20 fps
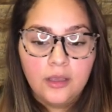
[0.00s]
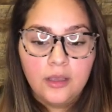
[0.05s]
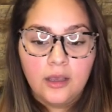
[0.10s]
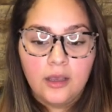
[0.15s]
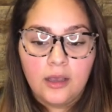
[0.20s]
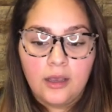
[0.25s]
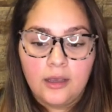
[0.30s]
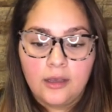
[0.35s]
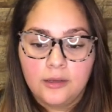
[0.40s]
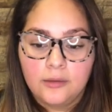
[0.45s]

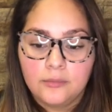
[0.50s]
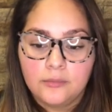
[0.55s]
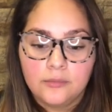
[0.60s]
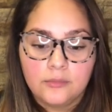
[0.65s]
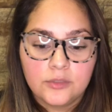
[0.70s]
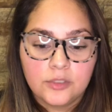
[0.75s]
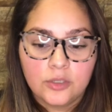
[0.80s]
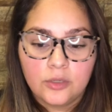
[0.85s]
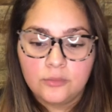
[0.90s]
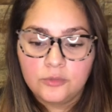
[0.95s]

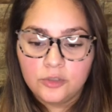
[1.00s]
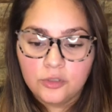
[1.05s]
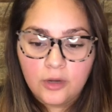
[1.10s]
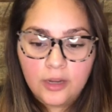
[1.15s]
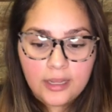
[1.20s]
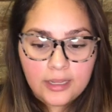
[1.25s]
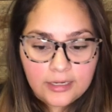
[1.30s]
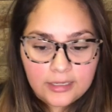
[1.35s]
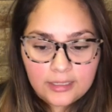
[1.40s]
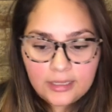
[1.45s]
So I'm
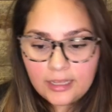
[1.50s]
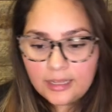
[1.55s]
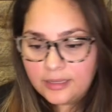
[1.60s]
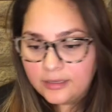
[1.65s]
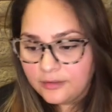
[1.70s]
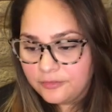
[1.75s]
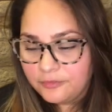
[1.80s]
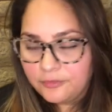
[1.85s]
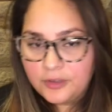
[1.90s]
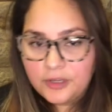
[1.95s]
trying to
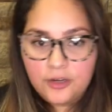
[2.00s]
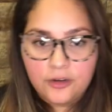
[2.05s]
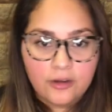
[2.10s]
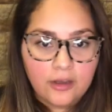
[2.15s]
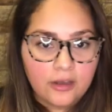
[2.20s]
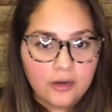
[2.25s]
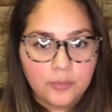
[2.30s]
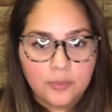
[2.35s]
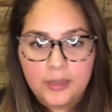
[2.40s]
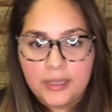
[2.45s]
like figure
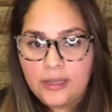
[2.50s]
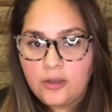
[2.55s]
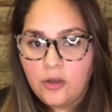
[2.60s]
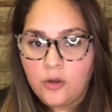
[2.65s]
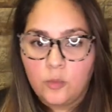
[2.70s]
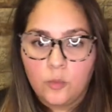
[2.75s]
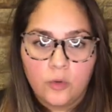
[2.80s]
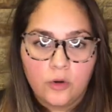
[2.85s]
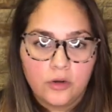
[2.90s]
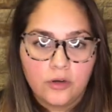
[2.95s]
out a play
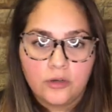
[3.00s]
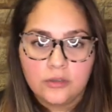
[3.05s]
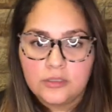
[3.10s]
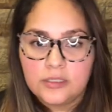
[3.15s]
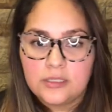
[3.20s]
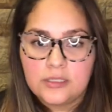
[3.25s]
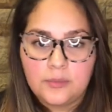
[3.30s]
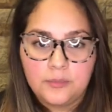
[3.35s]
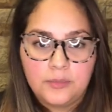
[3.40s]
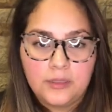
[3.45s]
on words,
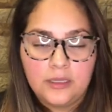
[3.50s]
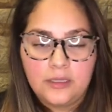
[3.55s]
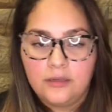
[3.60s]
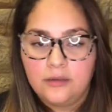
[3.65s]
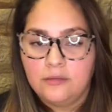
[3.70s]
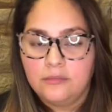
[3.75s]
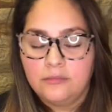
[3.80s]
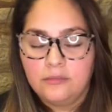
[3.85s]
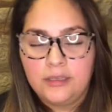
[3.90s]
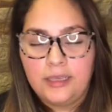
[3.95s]

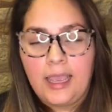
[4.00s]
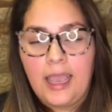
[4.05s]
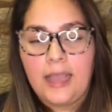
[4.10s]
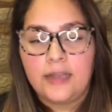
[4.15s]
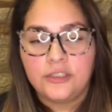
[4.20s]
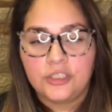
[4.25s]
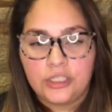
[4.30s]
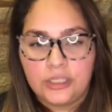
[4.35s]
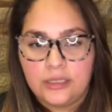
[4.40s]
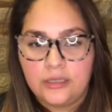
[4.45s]
something
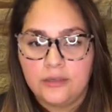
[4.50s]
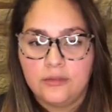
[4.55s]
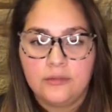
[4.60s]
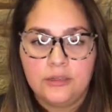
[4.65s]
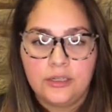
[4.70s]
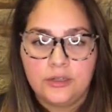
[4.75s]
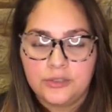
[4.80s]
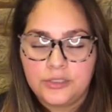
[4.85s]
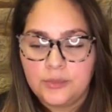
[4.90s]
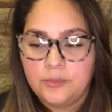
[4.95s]
catchy,
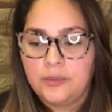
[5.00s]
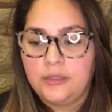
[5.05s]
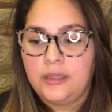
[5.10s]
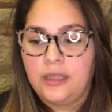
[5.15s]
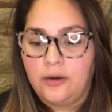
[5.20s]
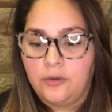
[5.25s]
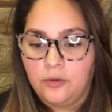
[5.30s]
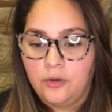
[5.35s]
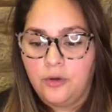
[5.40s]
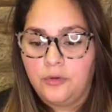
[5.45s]
you know, something
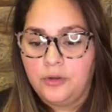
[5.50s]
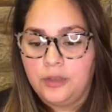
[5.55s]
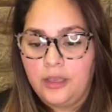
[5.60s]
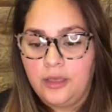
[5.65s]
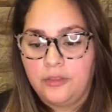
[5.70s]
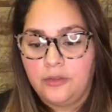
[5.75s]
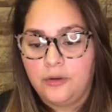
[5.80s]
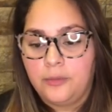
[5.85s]
that'll go together.